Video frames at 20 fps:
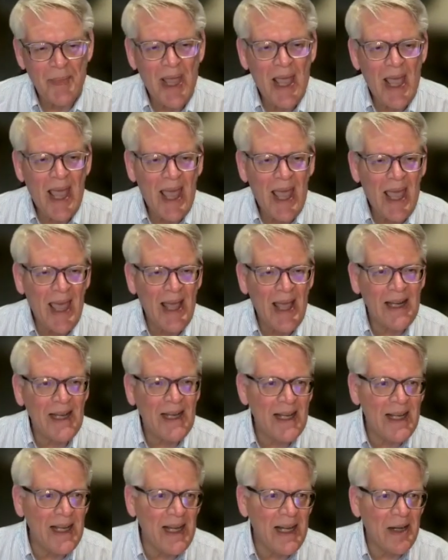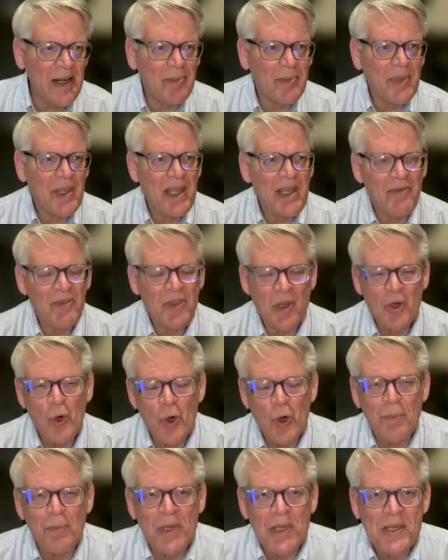If the
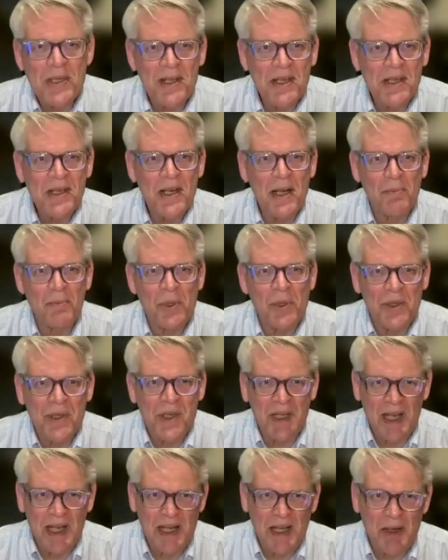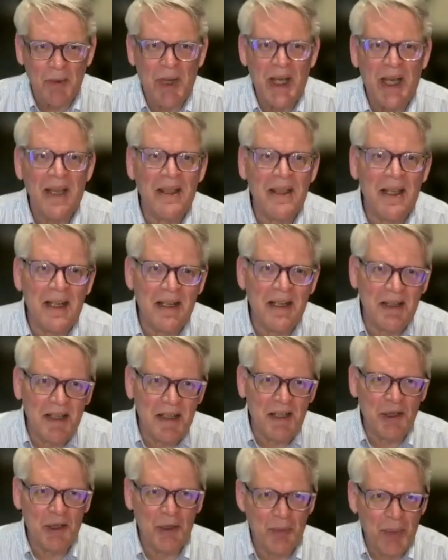core business stumbles in any way, then you need
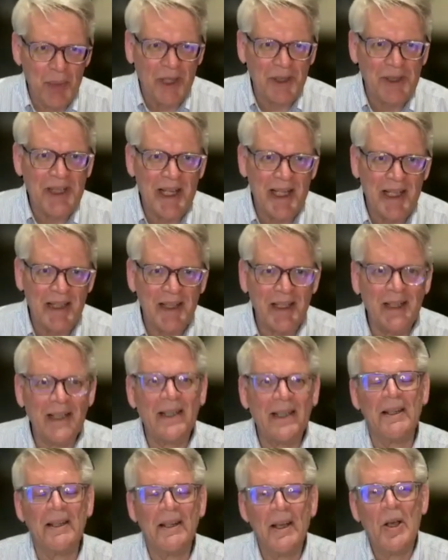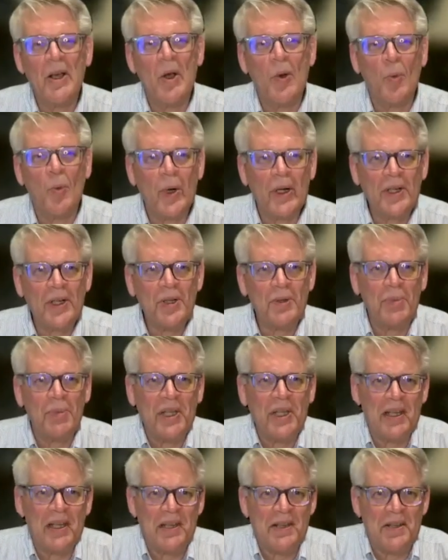to do belt tightening. And what could
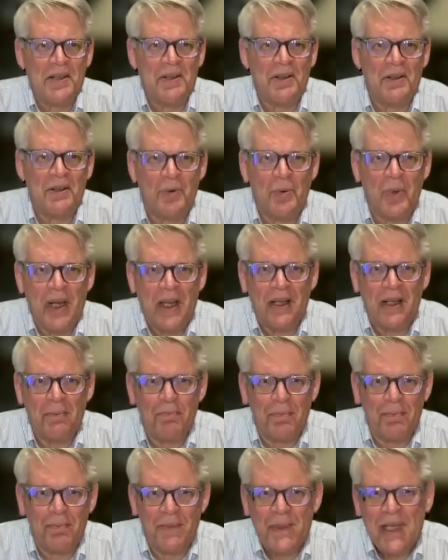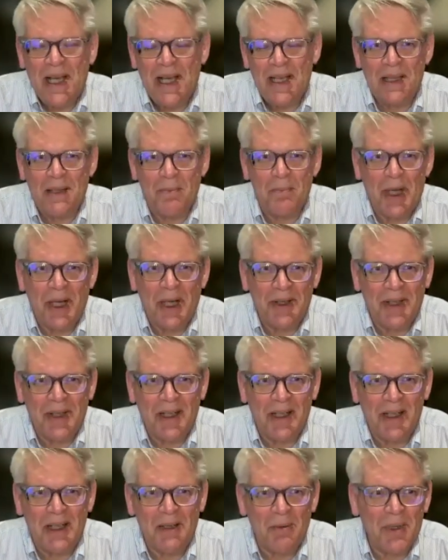be easier way to tighten the belt
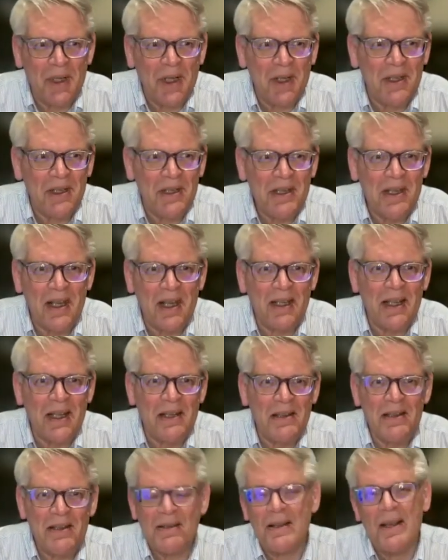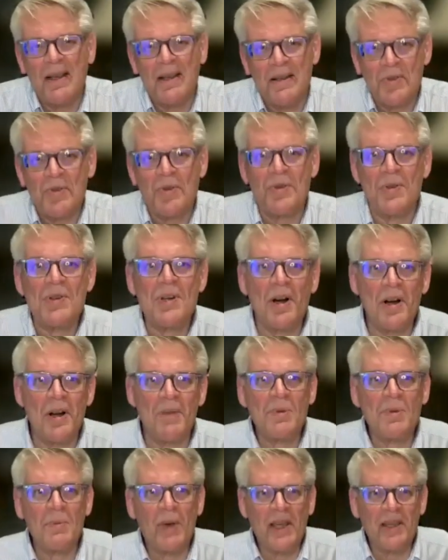and get rid of this thing that's sort of
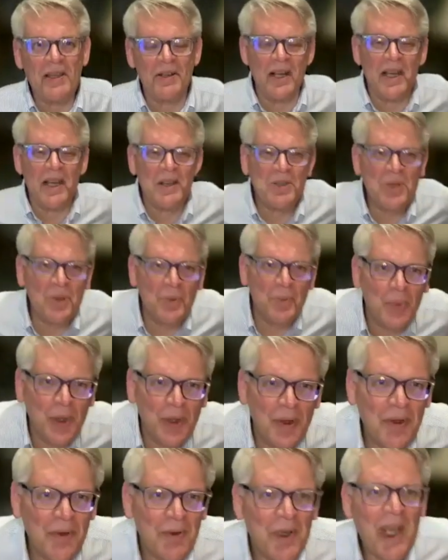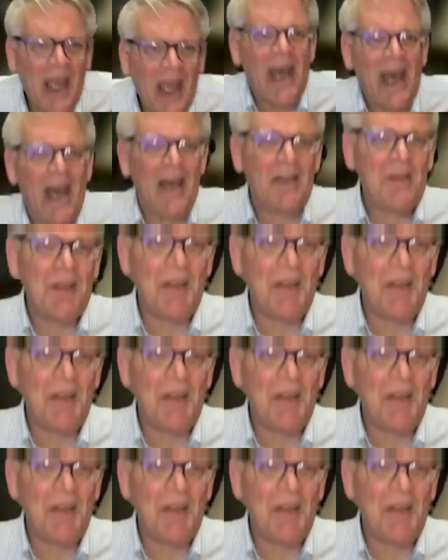startups by their nature burn through cash